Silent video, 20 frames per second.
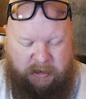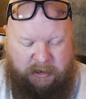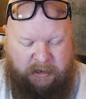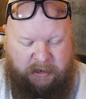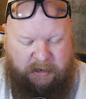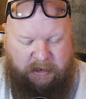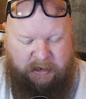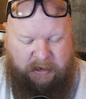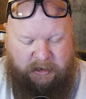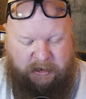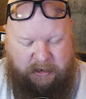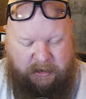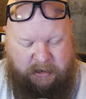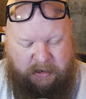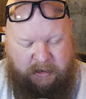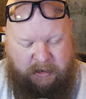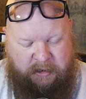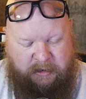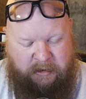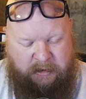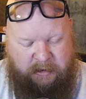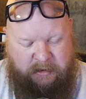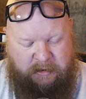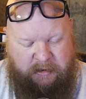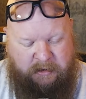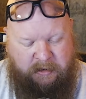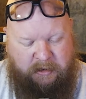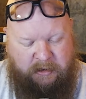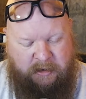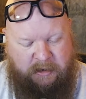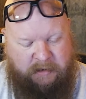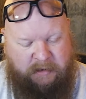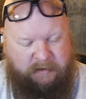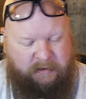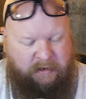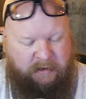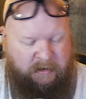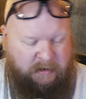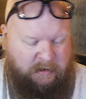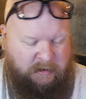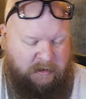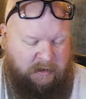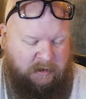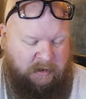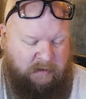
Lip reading: And as I said